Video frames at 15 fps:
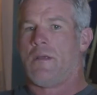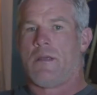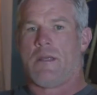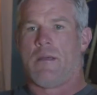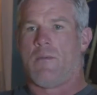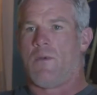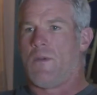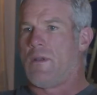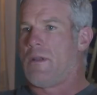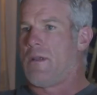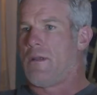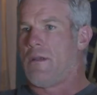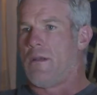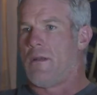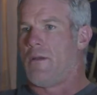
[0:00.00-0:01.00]
I mean,
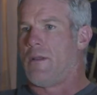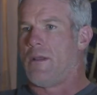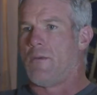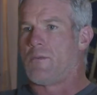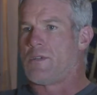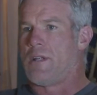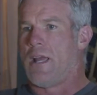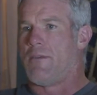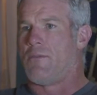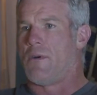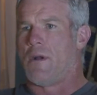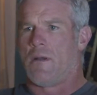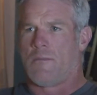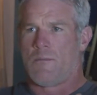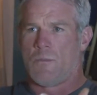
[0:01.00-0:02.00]
you know, there was
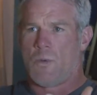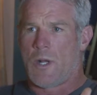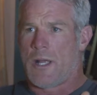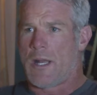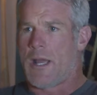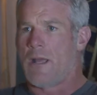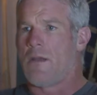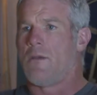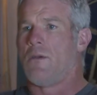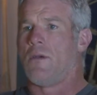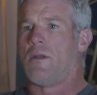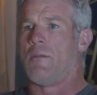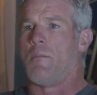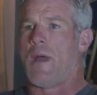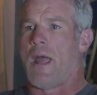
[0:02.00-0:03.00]
never, Brett, how you
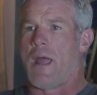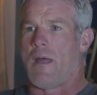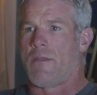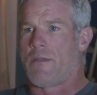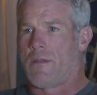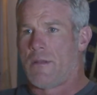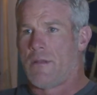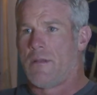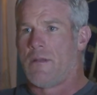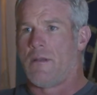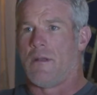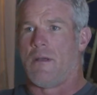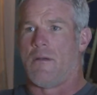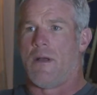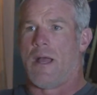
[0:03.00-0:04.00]
doing in math?
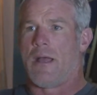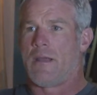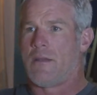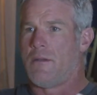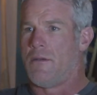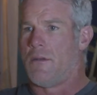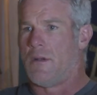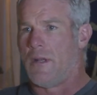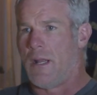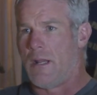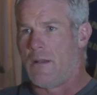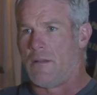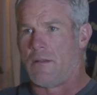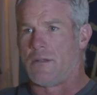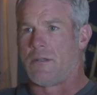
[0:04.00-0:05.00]
You know, how you doing in
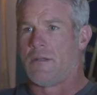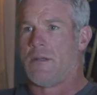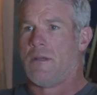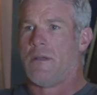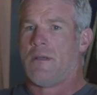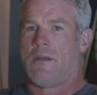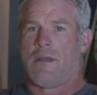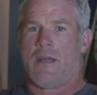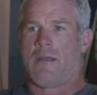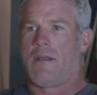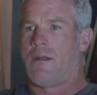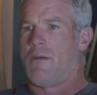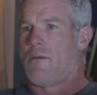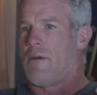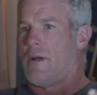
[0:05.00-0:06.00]
English?
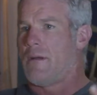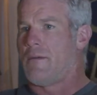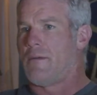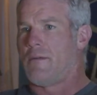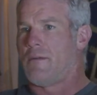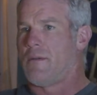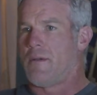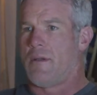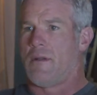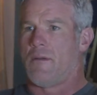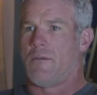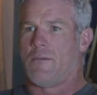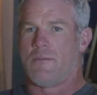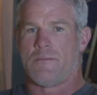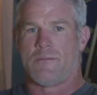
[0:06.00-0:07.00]
You
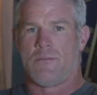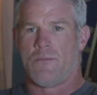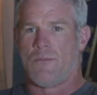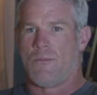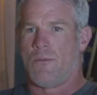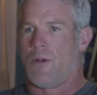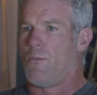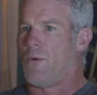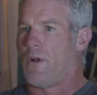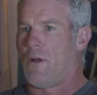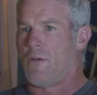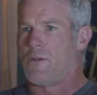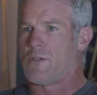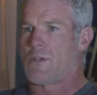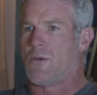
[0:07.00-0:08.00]
know, what went
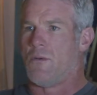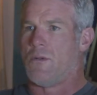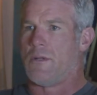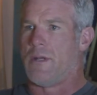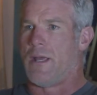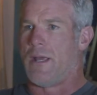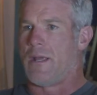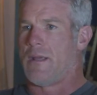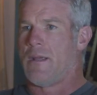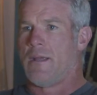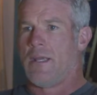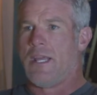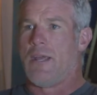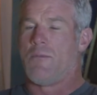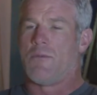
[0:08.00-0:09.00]
on in school today?
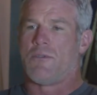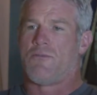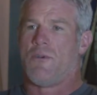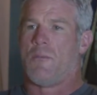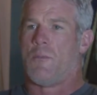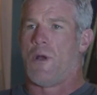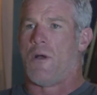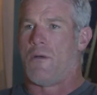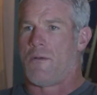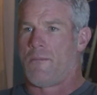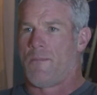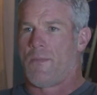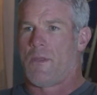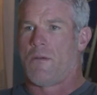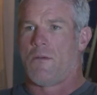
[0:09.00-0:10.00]
It was football
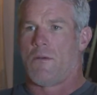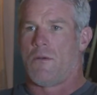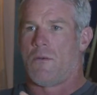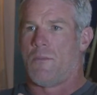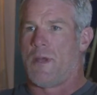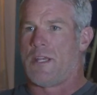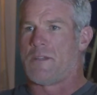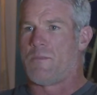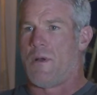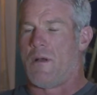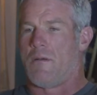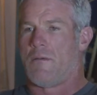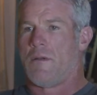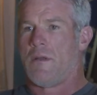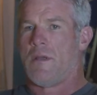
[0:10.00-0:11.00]
or
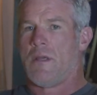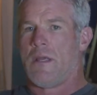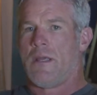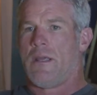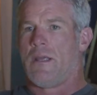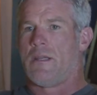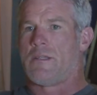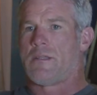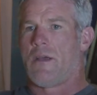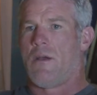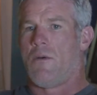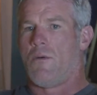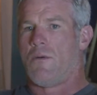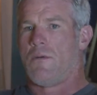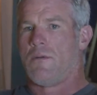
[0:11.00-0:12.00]
baseball. And
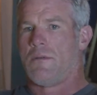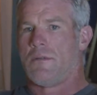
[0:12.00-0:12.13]
so